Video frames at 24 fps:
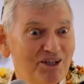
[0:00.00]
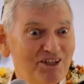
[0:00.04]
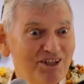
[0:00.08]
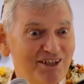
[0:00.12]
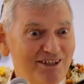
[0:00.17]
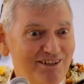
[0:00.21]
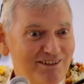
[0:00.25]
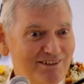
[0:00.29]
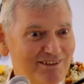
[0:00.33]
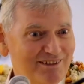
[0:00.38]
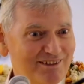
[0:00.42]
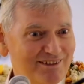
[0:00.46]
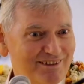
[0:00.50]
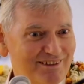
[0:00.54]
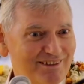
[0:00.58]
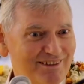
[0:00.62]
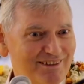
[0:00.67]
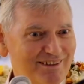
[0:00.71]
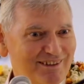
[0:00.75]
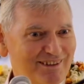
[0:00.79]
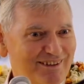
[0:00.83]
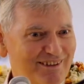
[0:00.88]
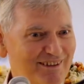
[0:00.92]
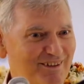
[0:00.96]
bunny,
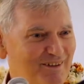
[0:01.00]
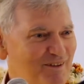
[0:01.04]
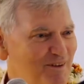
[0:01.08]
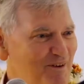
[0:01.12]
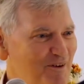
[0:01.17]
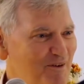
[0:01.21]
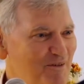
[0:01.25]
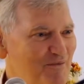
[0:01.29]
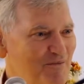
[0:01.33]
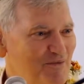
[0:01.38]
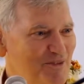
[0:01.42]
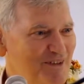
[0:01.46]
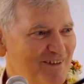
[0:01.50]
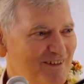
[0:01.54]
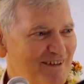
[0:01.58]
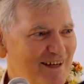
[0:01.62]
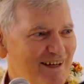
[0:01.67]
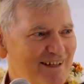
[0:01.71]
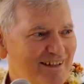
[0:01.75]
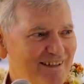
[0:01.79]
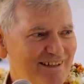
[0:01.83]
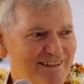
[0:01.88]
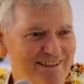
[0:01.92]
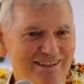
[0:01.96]

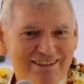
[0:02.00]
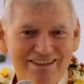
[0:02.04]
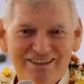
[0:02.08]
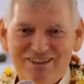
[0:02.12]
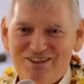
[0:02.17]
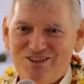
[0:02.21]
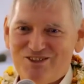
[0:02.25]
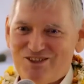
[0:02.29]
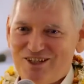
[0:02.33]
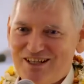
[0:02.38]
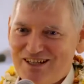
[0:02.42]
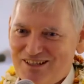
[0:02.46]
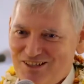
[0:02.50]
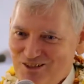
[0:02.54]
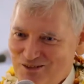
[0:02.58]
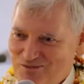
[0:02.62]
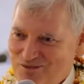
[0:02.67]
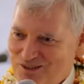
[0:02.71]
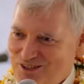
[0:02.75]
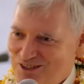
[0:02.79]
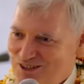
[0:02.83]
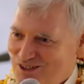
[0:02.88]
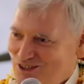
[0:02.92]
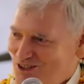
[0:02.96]
right? It's like
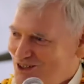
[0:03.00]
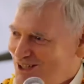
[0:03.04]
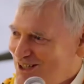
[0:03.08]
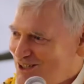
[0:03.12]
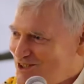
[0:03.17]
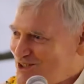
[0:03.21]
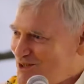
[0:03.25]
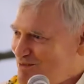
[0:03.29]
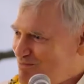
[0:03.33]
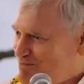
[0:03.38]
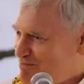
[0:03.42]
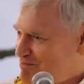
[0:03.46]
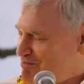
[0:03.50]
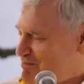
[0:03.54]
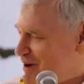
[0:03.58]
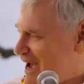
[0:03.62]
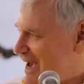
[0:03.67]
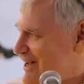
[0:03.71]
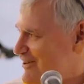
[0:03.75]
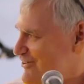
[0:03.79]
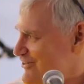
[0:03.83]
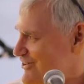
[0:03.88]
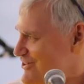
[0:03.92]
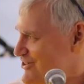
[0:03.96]
you got some
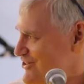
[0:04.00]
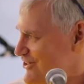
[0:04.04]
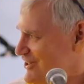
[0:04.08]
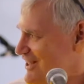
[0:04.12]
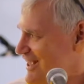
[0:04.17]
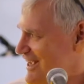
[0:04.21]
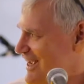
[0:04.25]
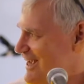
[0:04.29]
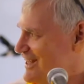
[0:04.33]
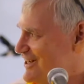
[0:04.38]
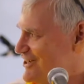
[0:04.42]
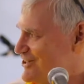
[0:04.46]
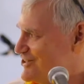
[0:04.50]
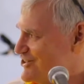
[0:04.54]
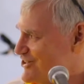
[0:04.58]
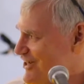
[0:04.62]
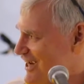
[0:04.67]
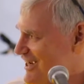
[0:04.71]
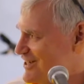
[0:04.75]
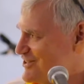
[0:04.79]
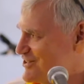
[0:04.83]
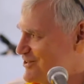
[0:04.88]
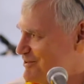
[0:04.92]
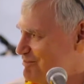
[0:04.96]
batteries in the
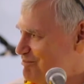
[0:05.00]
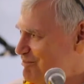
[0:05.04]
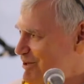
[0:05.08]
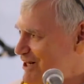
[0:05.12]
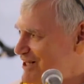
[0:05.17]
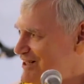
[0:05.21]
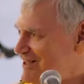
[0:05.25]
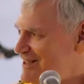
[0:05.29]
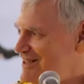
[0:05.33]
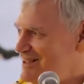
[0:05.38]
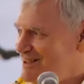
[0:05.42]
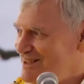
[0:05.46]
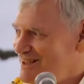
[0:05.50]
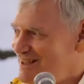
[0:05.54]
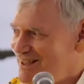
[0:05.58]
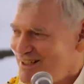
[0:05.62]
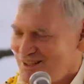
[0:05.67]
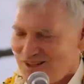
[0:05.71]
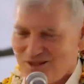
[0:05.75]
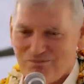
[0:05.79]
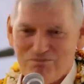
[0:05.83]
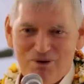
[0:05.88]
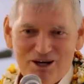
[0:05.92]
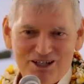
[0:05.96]
Energizer bunny, and
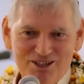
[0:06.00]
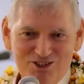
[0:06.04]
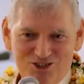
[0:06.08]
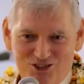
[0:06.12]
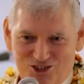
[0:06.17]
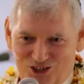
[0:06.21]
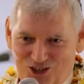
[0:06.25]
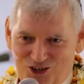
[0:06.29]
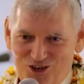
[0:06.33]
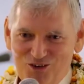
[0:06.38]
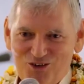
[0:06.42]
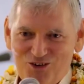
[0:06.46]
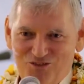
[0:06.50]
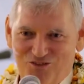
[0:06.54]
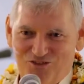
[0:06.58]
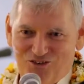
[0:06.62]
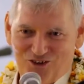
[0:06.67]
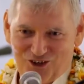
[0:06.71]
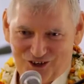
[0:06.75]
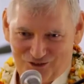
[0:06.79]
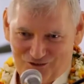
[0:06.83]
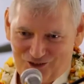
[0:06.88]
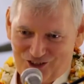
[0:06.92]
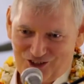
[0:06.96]
the bunny is going
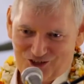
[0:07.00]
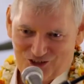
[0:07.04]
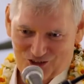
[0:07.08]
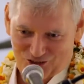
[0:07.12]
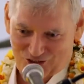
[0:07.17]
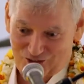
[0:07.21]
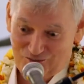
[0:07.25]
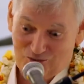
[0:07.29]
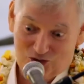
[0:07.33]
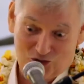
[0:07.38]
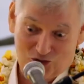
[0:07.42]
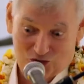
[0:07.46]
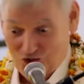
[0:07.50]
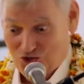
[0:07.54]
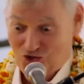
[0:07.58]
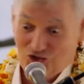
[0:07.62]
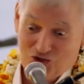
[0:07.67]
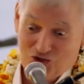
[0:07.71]
for it with a simple,